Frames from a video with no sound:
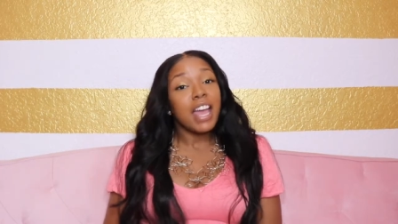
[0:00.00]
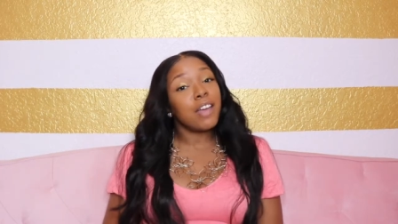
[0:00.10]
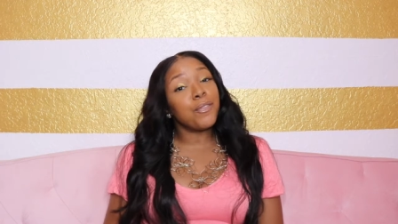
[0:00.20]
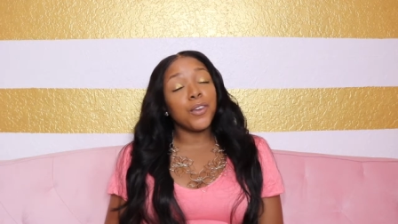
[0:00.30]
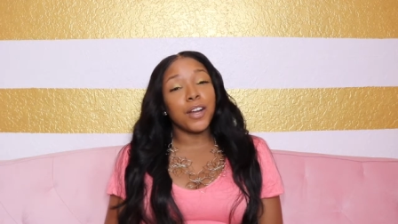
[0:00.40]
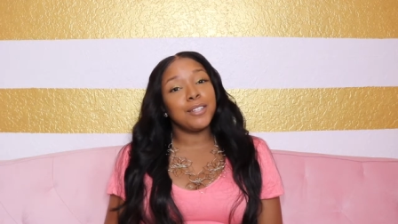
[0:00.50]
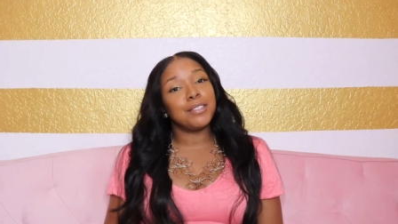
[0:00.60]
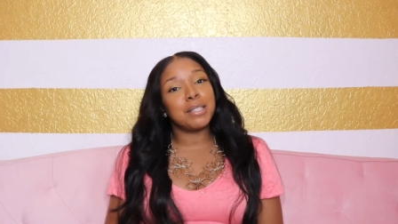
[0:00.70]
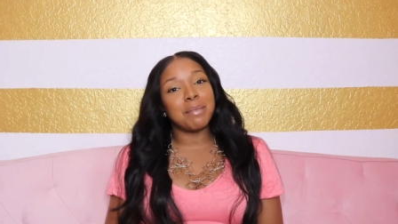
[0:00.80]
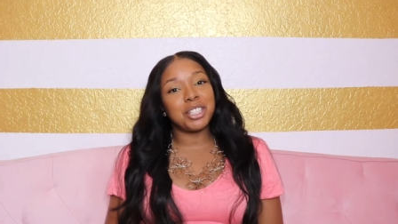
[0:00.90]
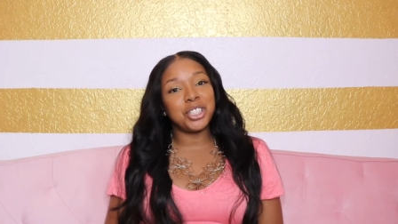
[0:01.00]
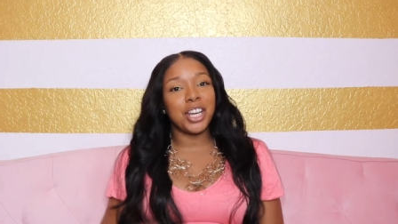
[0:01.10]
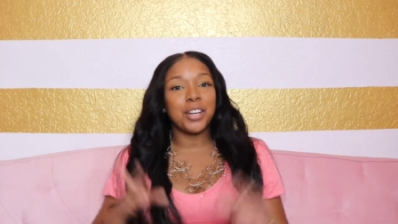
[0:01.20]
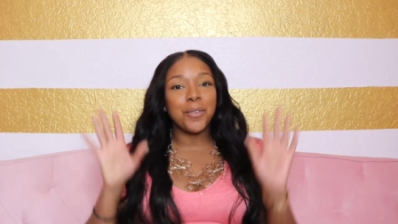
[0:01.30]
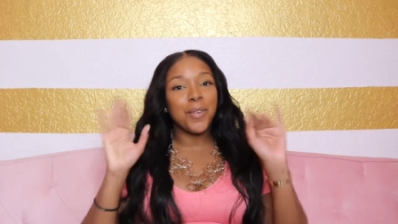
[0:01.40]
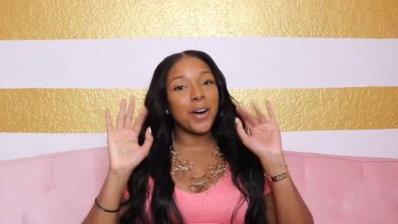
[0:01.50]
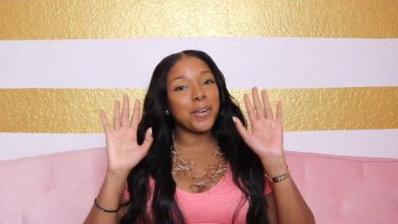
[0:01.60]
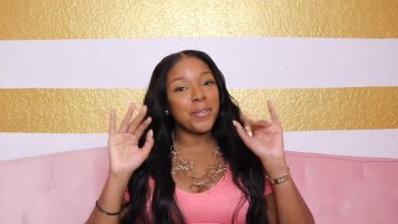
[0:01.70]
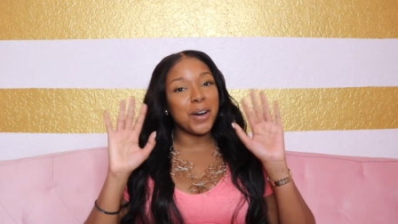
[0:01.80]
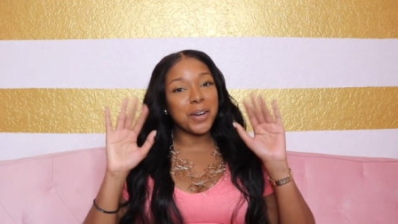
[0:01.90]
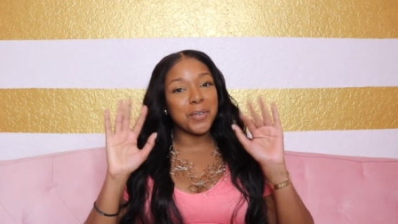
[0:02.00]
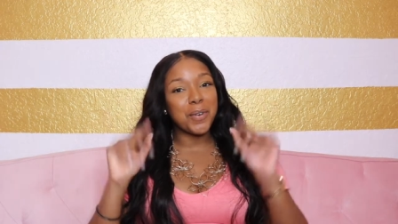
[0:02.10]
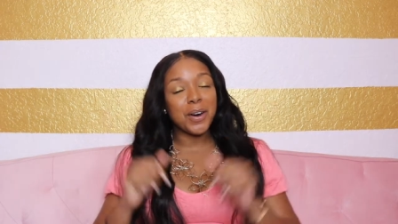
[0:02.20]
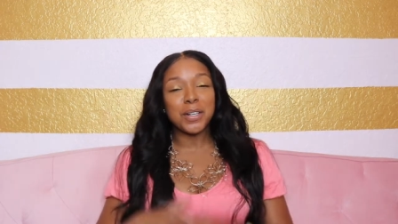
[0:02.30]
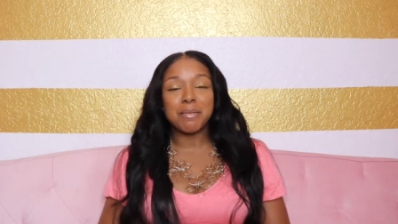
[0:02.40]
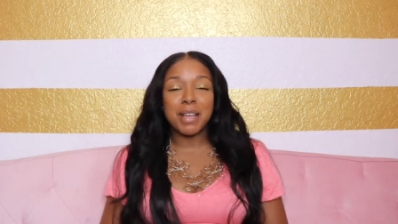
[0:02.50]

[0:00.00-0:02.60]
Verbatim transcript: If you are new to my channel, welcome, welcome, welcome.